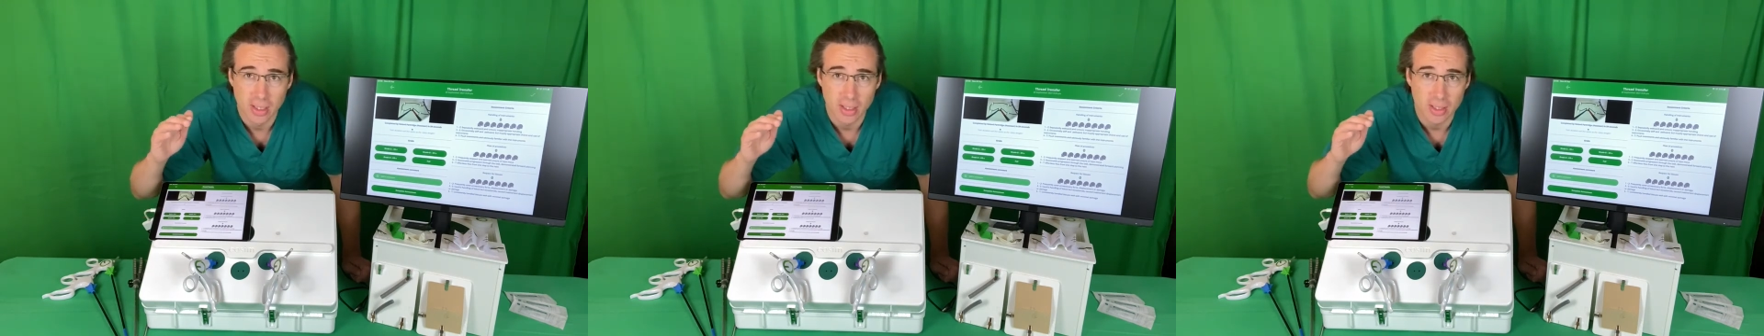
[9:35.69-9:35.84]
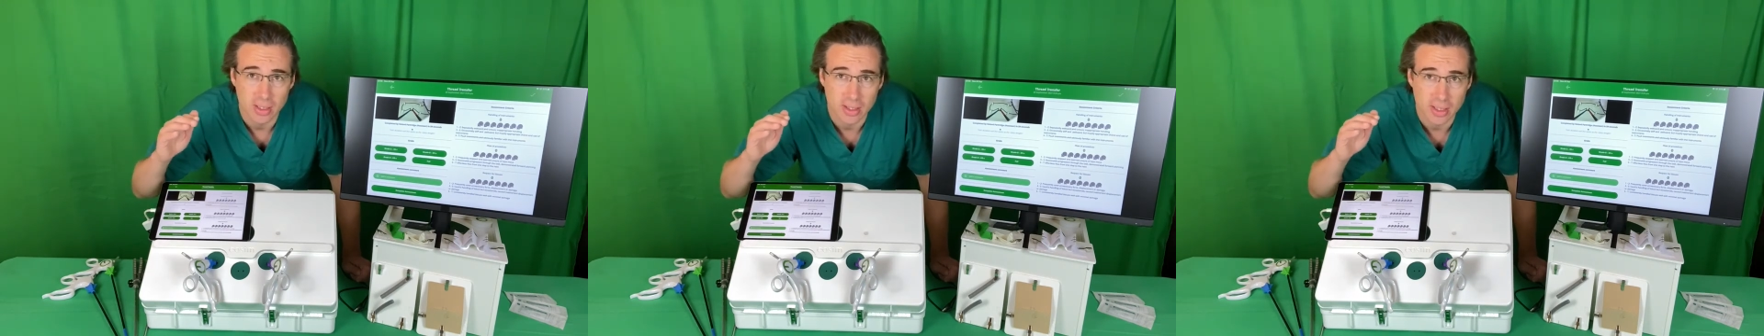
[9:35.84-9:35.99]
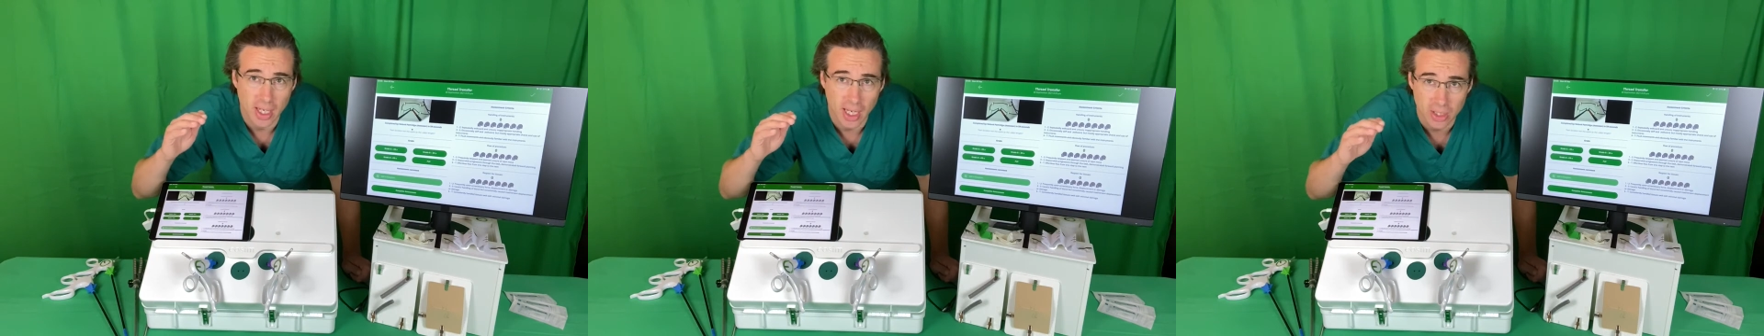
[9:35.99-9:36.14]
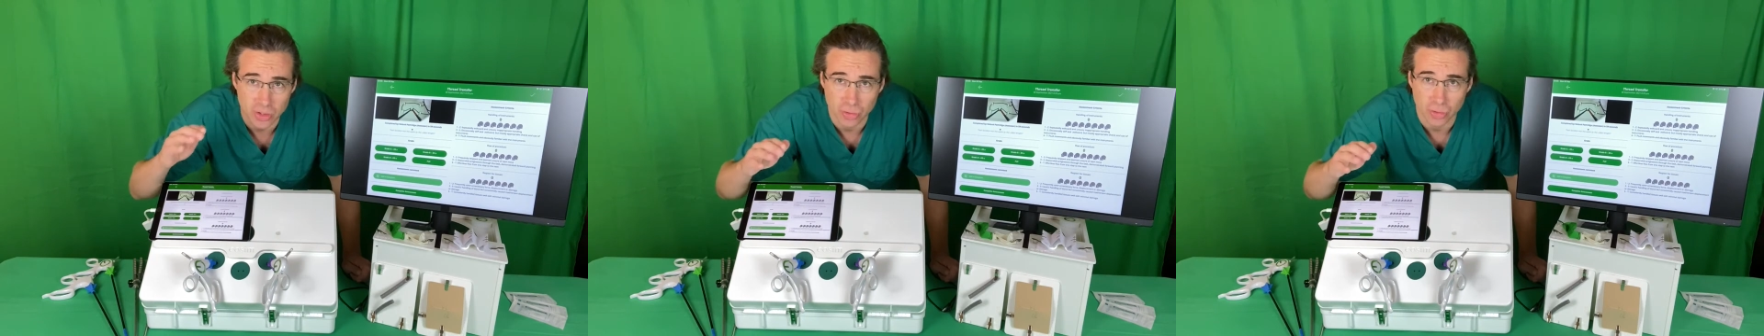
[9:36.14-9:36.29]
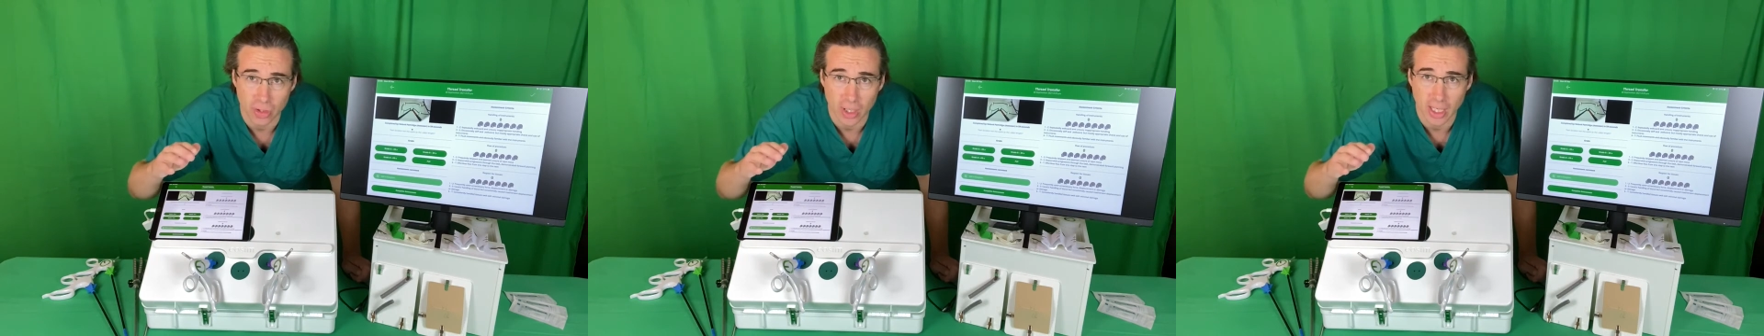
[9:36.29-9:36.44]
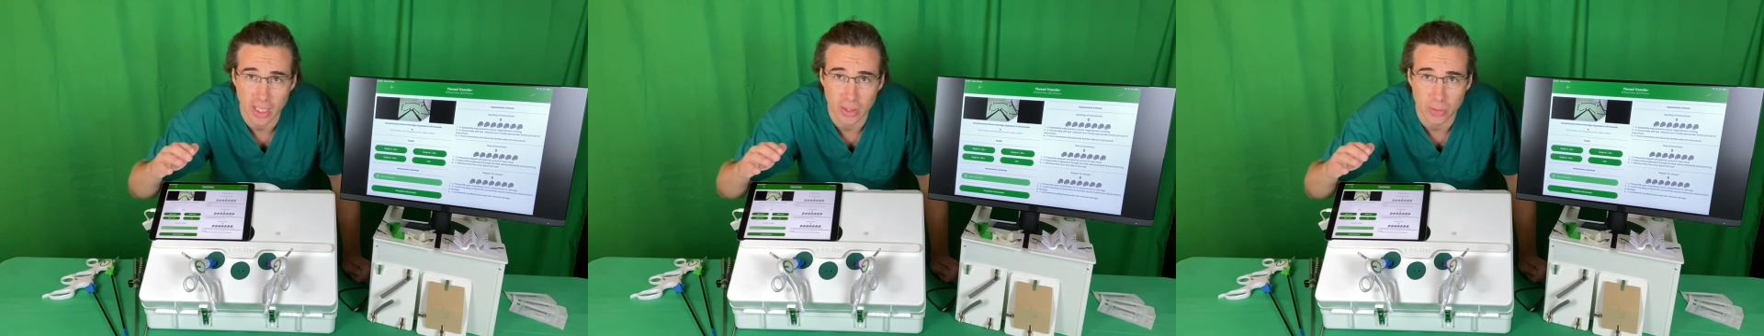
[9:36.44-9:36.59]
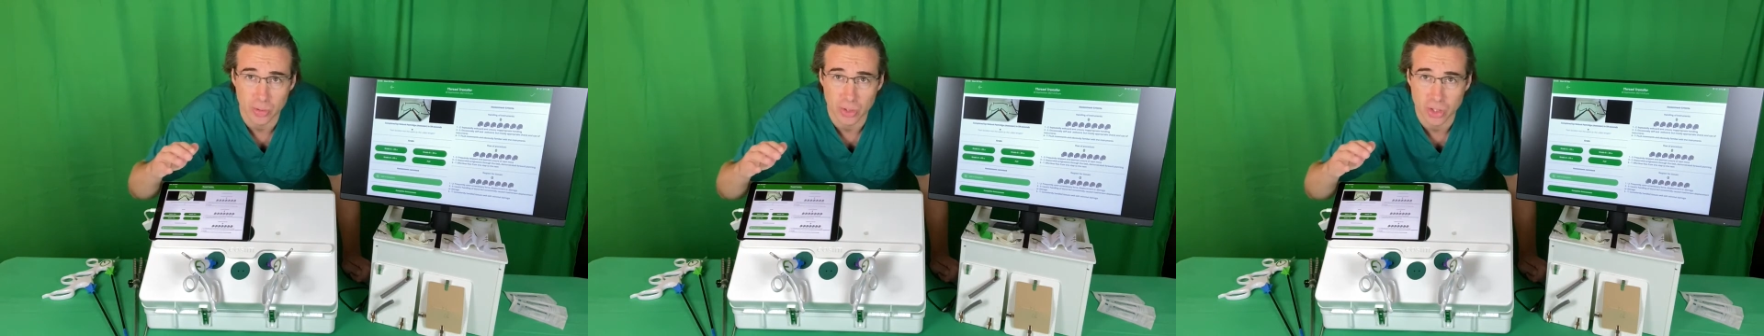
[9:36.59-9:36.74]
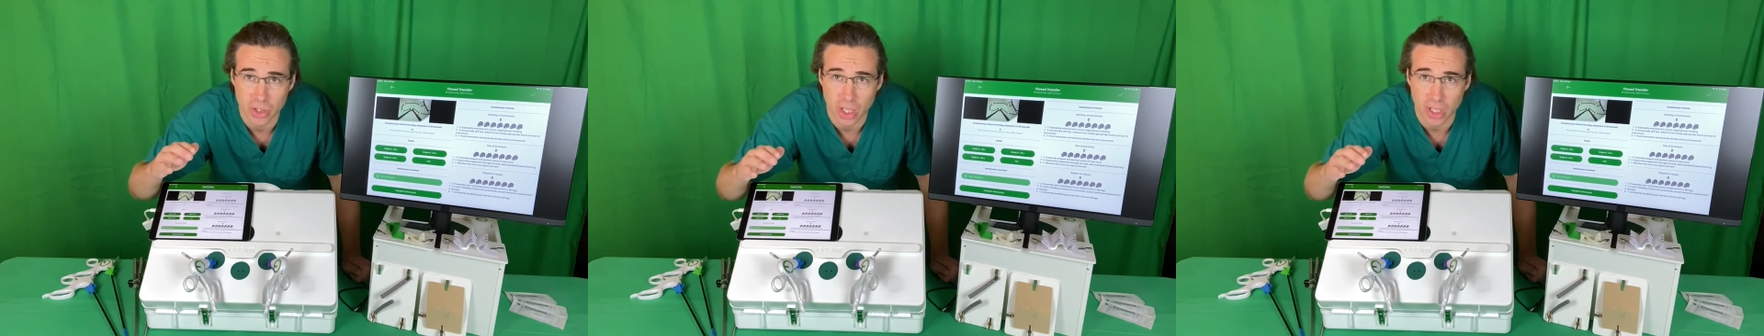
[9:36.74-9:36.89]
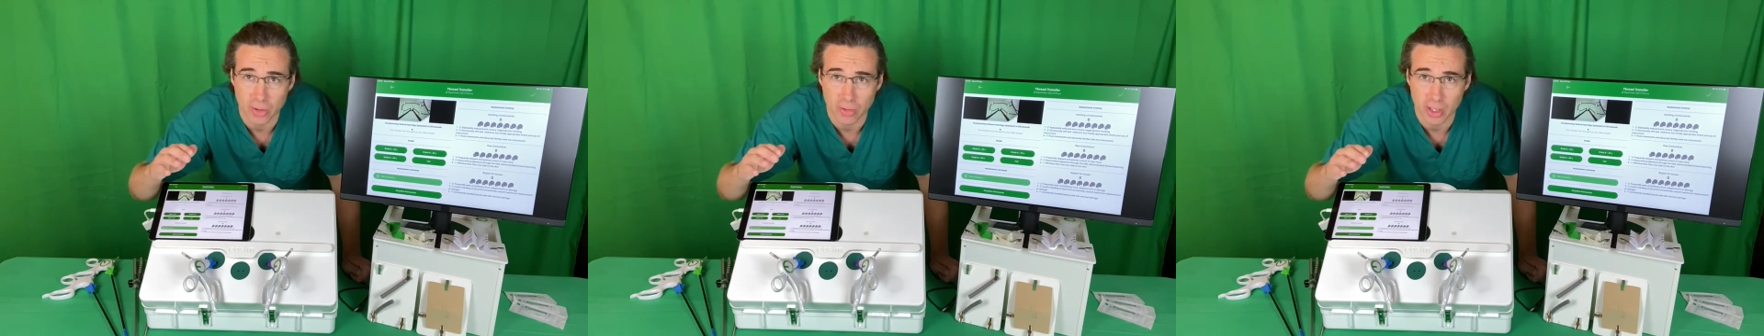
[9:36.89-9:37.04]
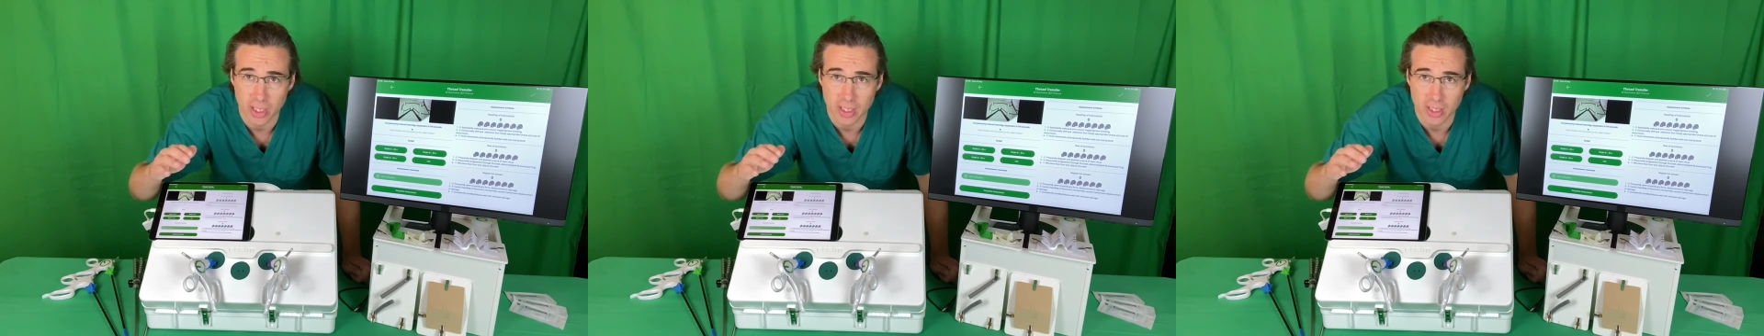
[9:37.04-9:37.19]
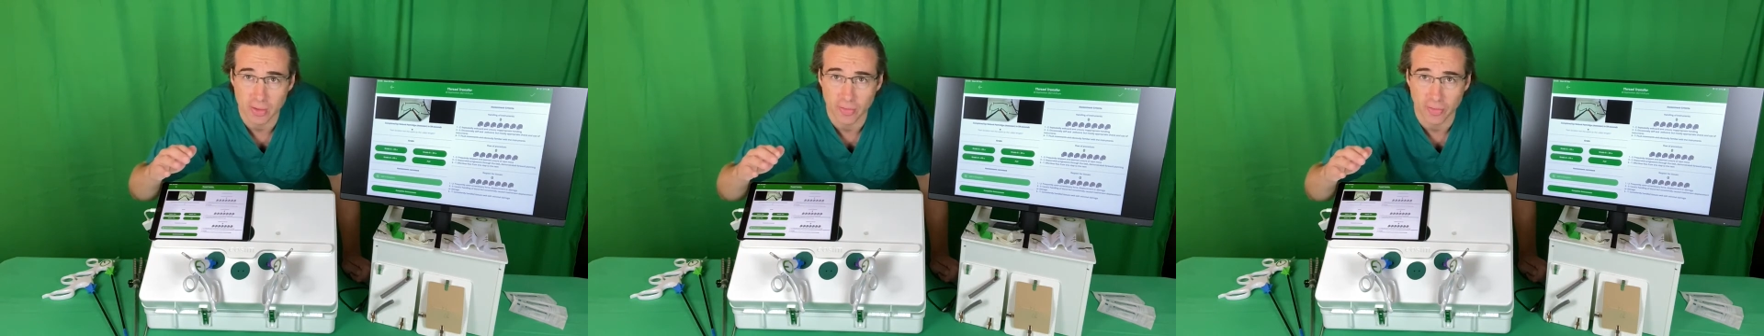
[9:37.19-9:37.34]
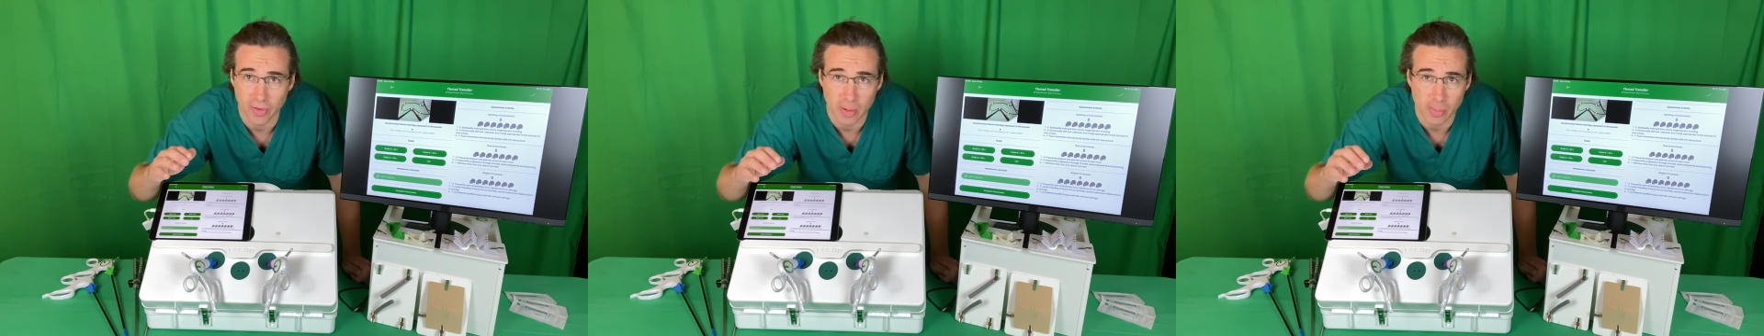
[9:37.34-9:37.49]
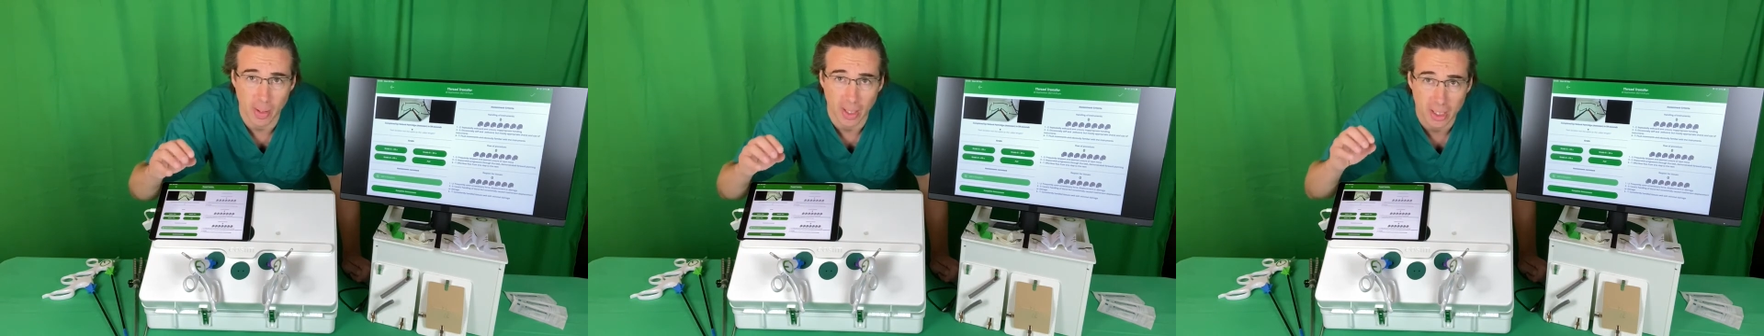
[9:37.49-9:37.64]
natural language generated
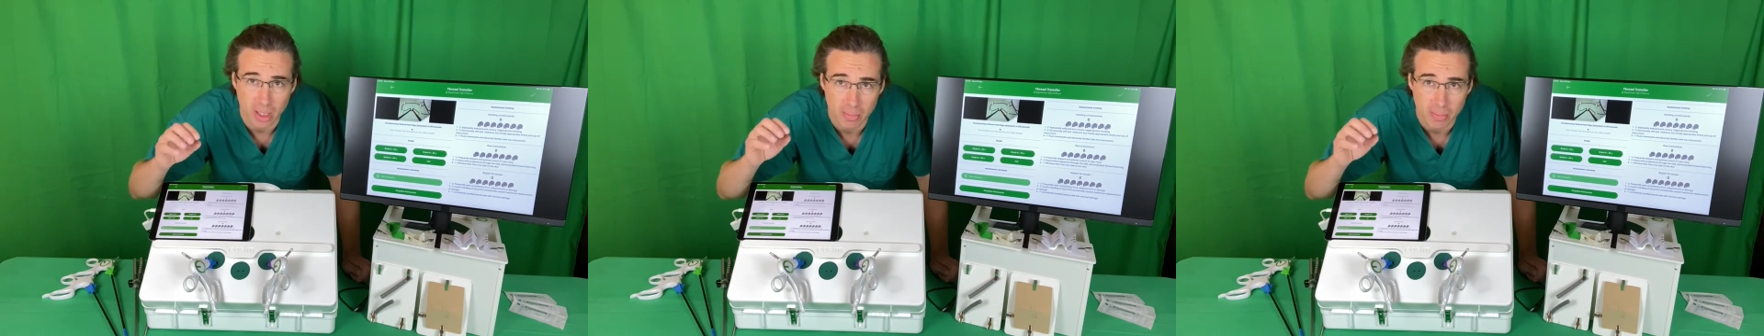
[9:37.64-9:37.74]
feedback